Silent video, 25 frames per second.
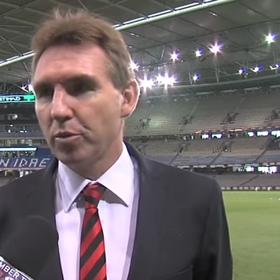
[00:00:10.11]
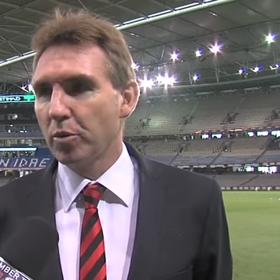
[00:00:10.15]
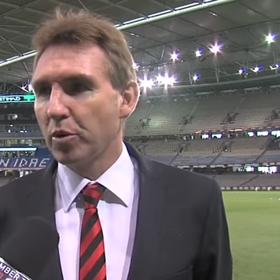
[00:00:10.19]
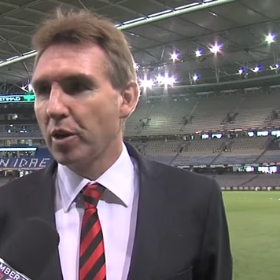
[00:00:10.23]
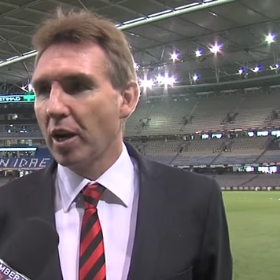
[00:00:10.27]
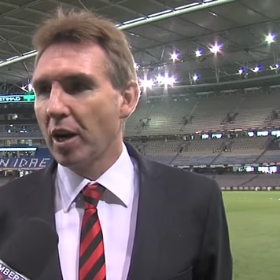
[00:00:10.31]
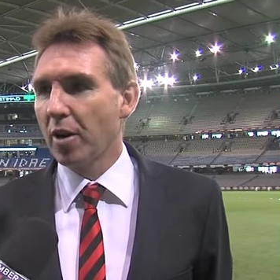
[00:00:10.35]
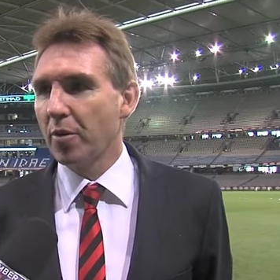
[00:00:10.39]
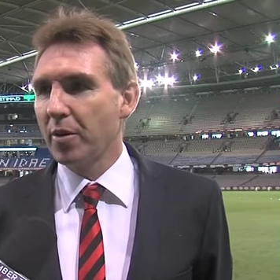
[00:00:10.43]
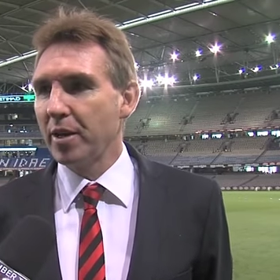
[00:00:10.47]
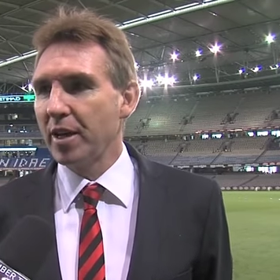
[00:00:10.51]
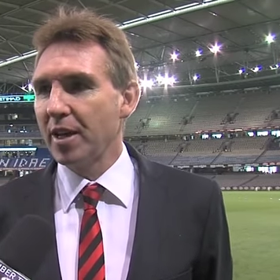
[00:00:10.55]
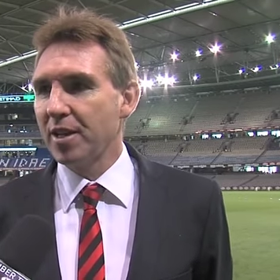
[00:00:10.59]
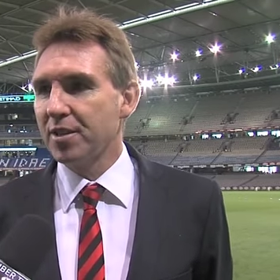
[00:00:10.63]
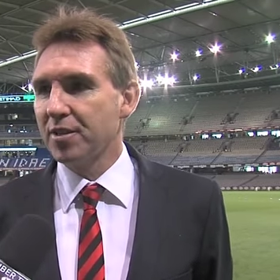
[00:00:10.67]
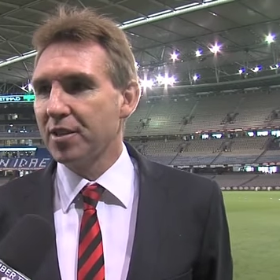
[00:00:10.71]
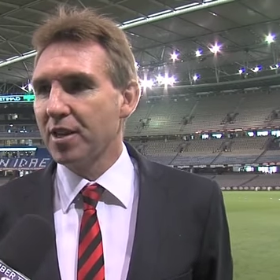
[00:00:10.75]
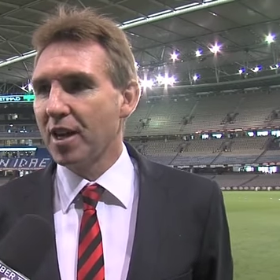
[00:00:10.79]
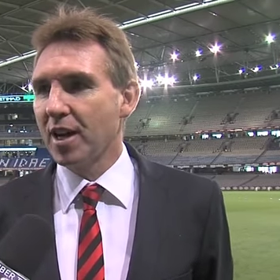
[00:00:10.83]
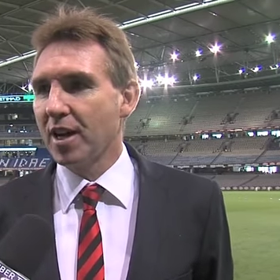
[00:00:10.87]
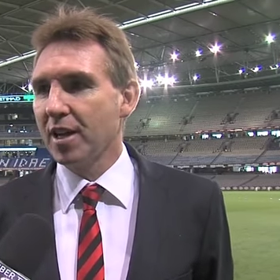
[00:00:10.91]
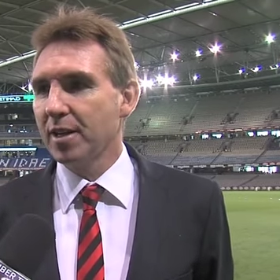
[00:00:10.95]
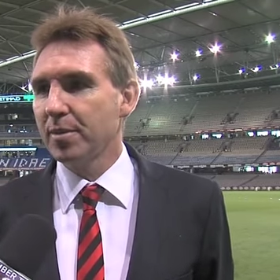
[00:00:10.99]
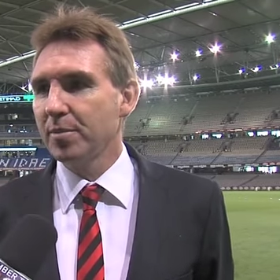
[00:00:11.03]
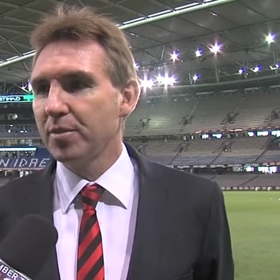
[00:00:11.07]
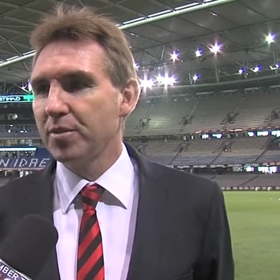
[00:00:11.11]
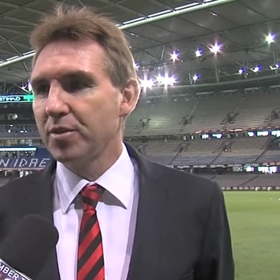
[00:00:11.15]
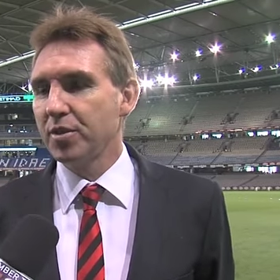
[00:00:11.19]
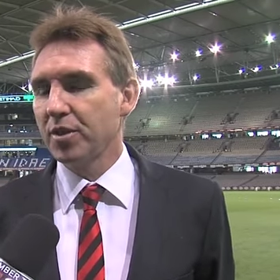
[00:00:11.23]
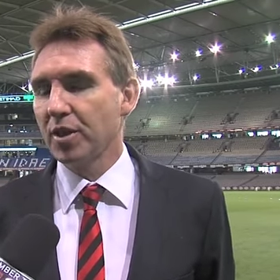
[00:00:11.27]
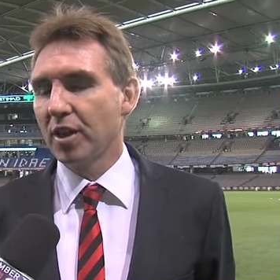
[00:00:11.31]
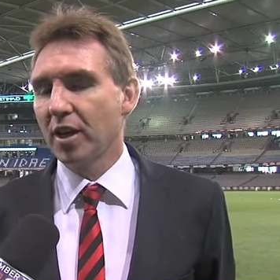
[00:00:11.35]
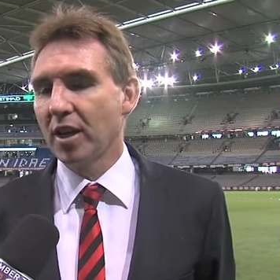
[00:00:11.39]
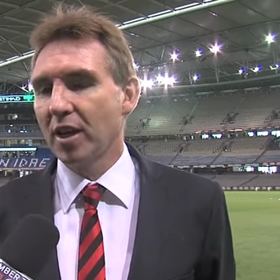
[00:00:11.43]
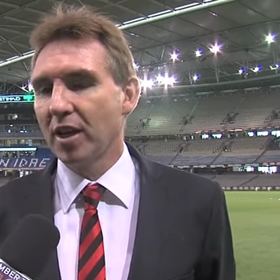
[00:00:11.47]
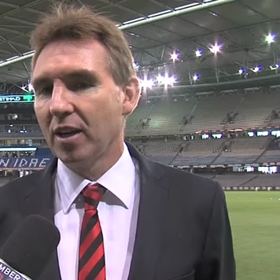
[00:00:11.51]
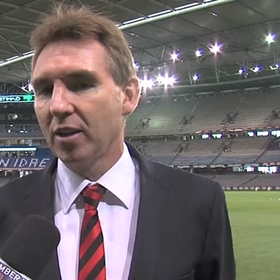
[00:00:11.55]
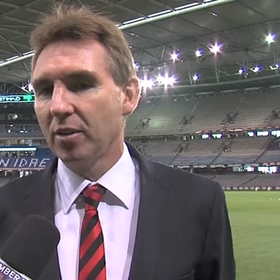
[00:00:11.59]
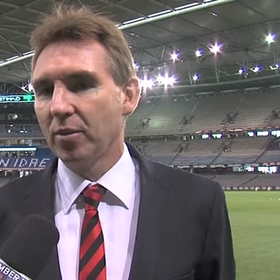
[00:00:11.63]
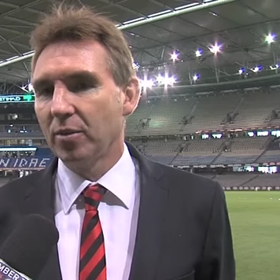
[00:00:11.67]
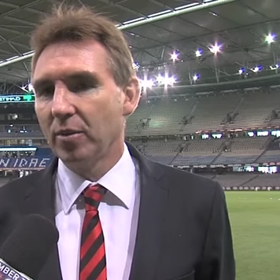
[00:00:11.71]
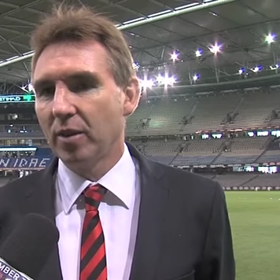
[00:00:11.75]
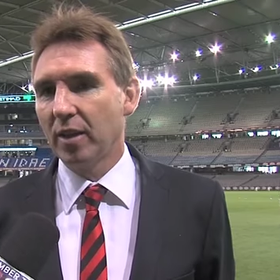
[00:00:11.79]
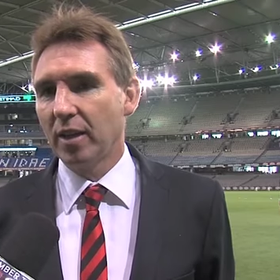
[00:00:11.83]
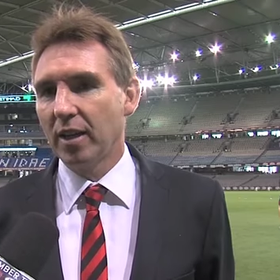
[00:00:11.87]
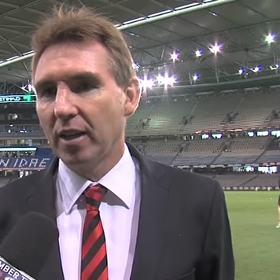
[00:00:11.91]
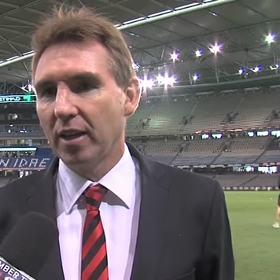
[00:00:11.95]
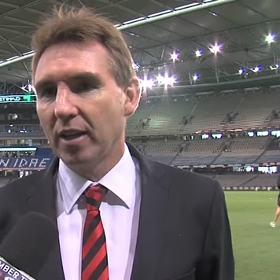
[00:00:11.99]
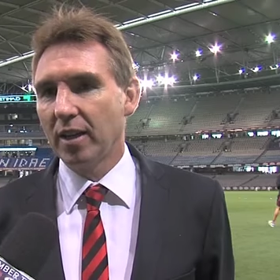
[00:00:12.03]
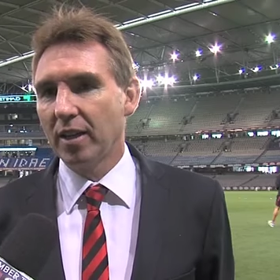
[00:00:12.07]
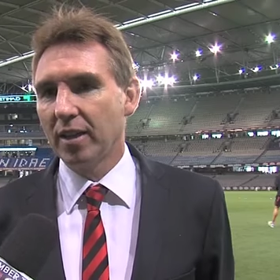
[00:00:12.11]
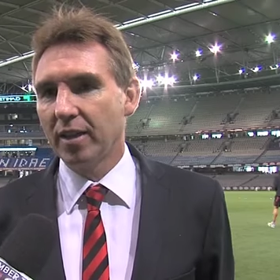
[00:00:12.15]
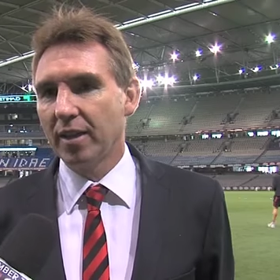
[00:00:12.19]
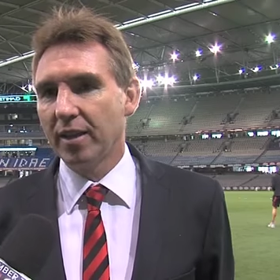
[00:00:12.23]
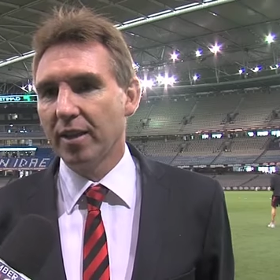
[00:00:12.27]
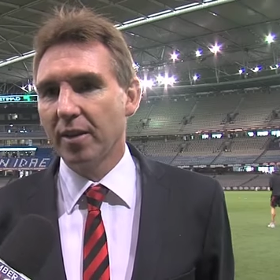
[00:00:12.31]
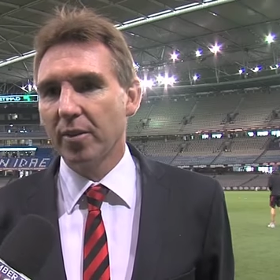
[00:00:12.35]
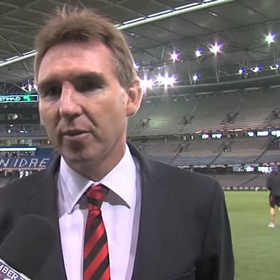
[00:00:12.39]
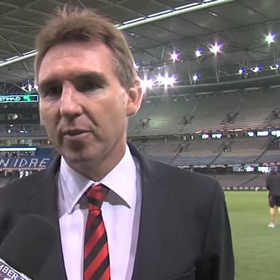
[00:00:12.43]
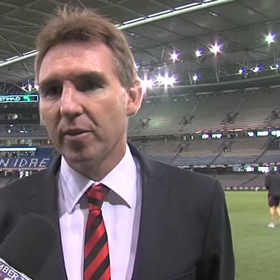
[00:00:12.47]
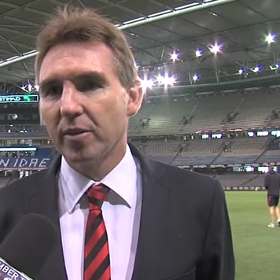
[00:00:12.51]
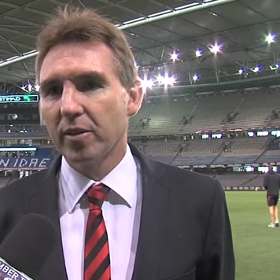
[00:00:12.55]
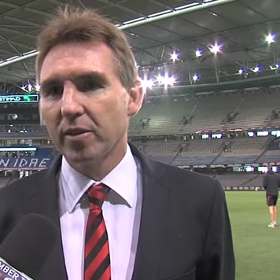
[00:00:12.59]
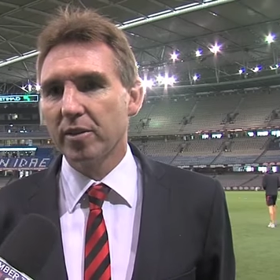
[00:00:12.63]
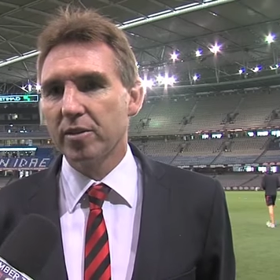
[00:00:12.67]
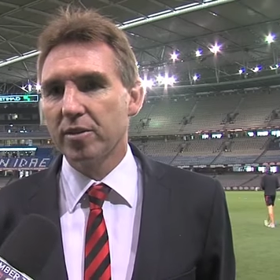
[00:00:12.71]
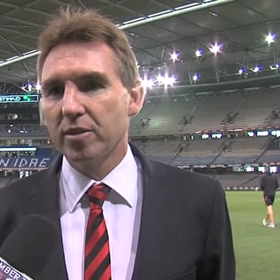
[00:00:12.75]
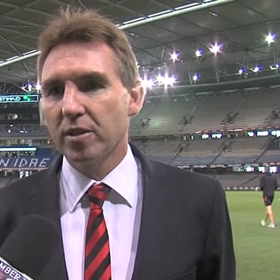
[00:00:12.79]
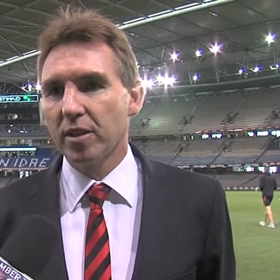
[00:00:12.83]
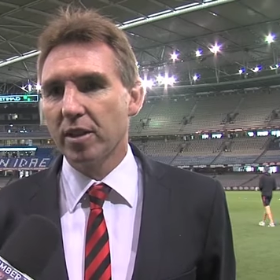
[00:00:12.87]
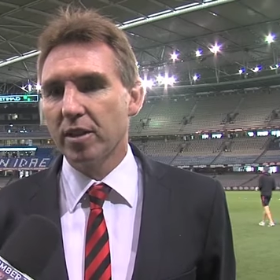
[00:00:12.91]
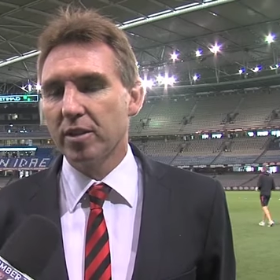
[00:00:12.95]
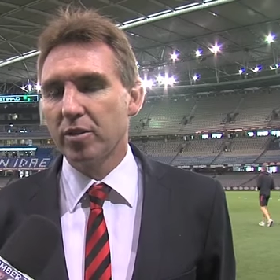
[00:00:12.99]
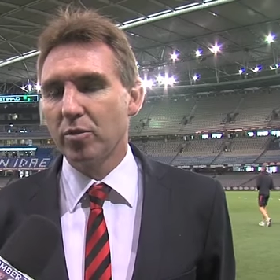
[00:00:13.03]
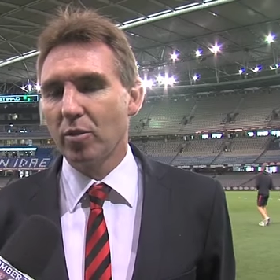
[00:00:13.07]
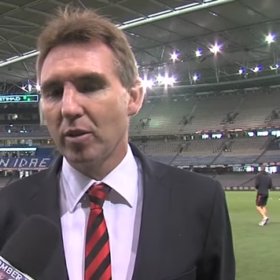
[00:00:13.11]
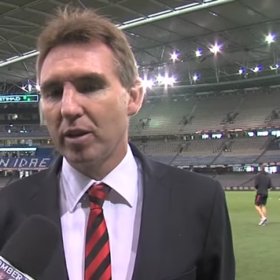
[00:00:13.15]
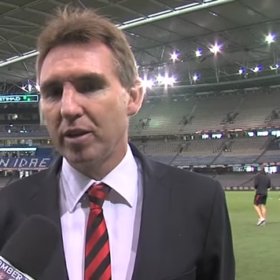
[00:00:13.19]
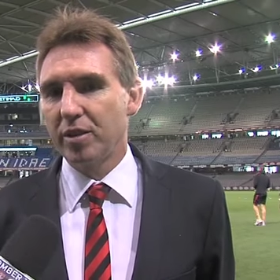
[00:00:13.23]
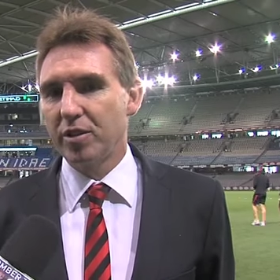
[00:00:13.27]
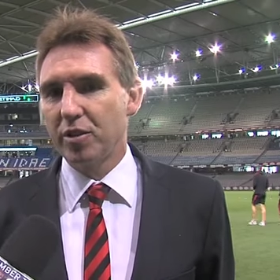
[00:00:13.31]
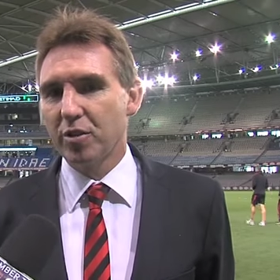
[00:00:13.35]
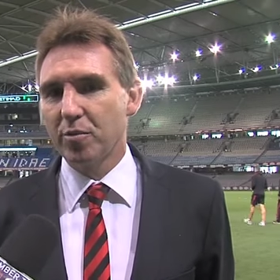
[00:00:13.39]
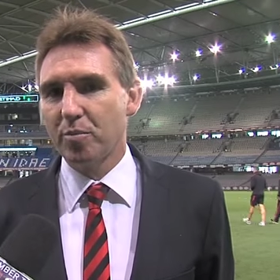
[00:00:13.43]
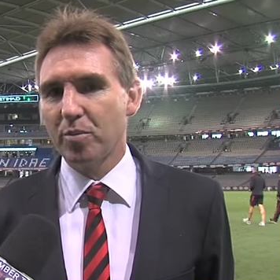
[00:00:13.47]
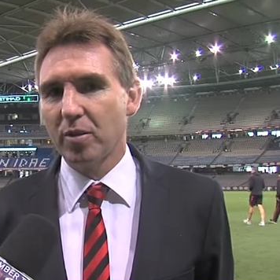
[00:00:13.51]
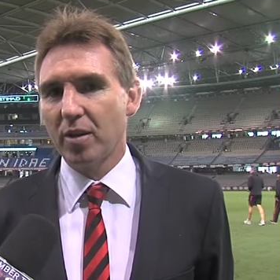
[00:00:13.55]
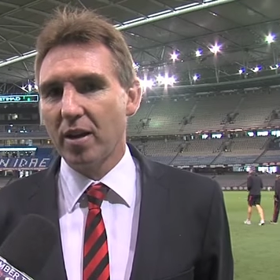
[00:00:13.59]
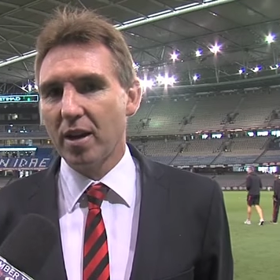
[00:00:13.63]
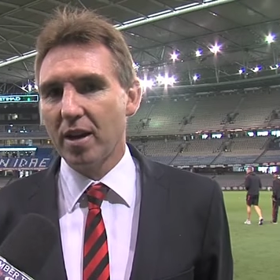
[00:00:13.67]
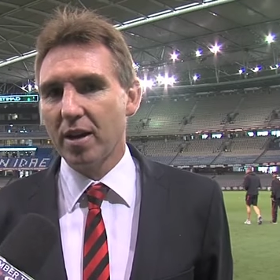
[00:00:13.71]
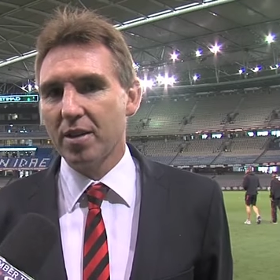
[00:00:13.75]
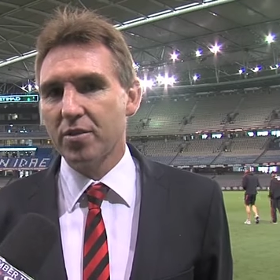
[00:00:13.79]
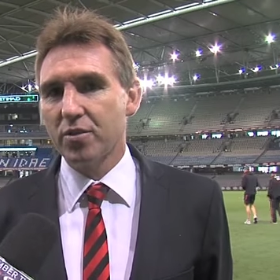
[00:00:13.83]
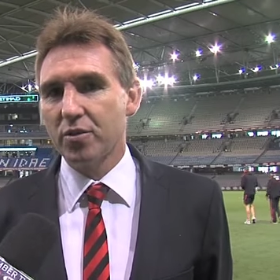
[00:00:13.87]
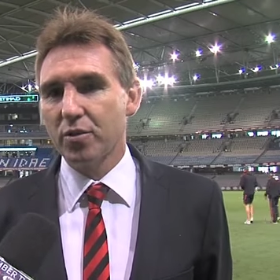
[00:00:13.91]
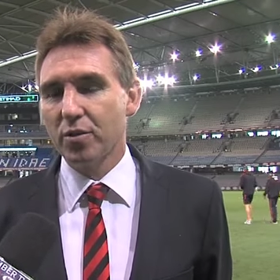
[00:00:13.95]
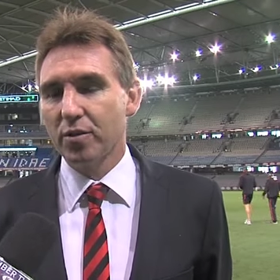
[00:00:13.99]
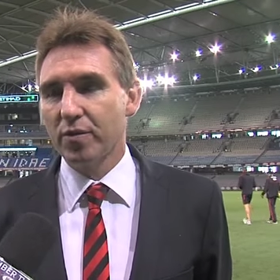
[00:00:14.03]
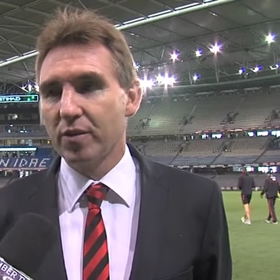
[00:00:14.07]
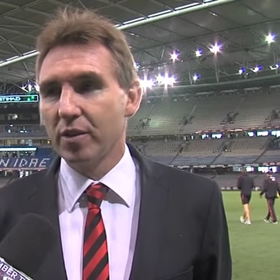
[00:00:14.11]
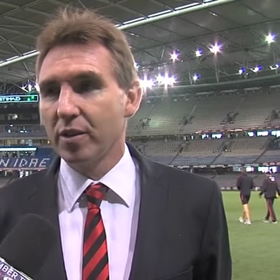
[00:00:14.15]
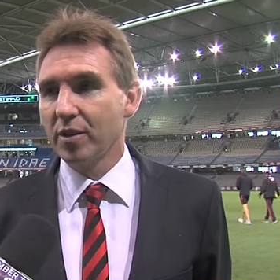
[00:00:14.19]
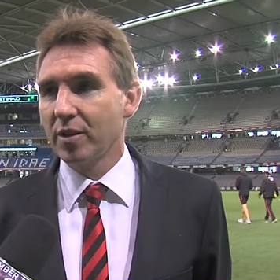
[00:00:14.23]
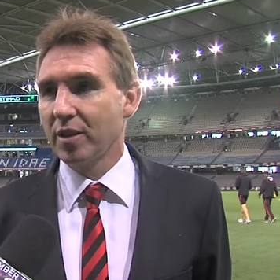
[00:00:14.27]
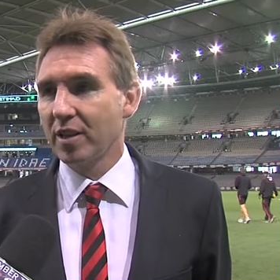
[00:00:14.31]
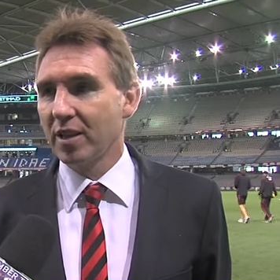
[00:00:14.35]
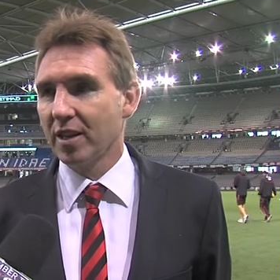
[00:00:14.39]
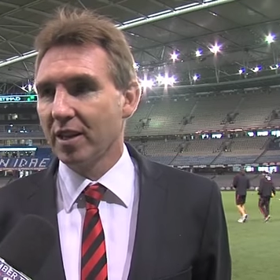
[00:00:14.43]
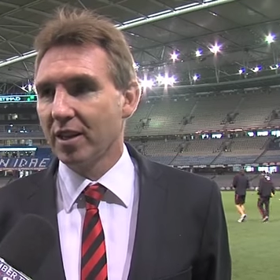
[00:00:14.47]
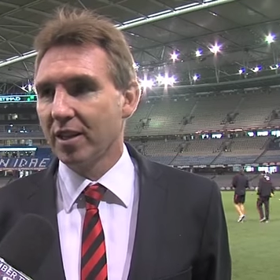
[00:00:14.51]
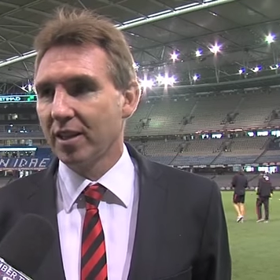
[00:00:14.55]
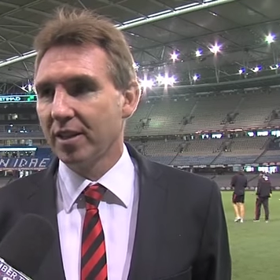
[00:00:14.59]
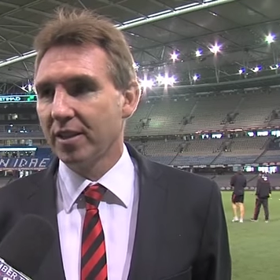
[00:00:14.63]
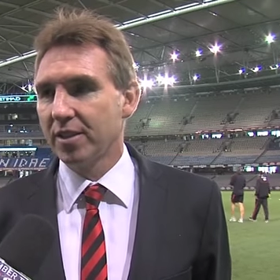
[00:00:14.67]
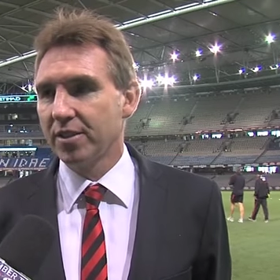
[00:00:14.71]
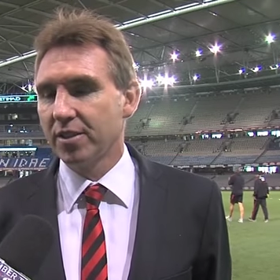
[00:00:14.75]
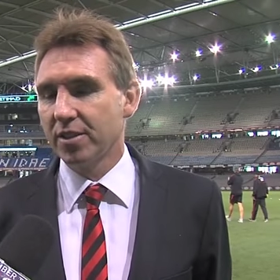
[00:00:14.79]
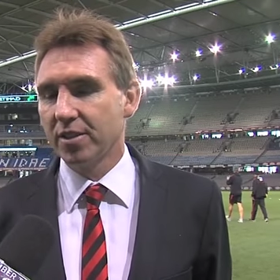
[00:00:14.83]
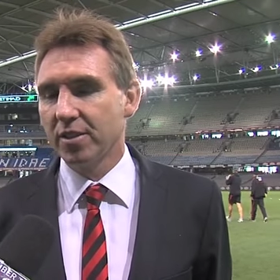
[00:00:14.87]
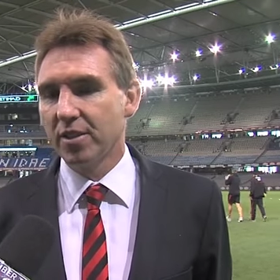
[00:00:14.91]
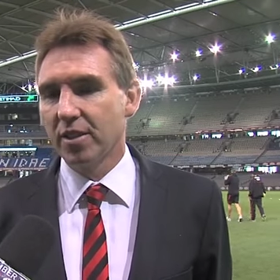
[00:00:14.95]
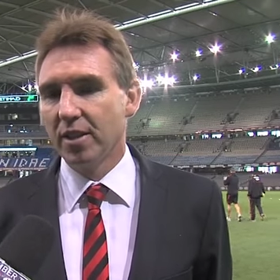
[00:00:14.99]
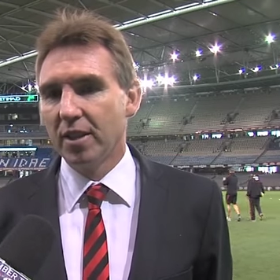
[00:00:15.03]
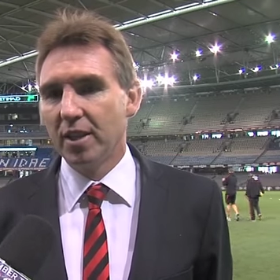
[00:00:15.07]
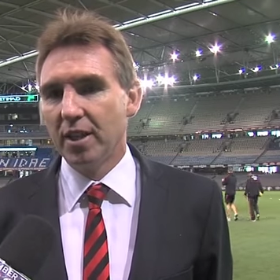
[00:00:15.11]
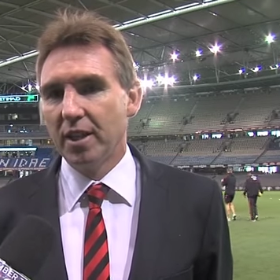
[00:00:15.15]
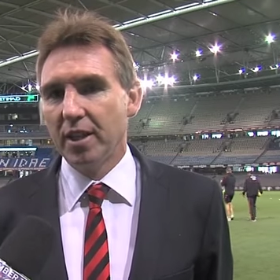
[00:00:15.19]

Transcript: We'll go in as named. So, uh, you know, we've got uh, 22 players who are very keen to,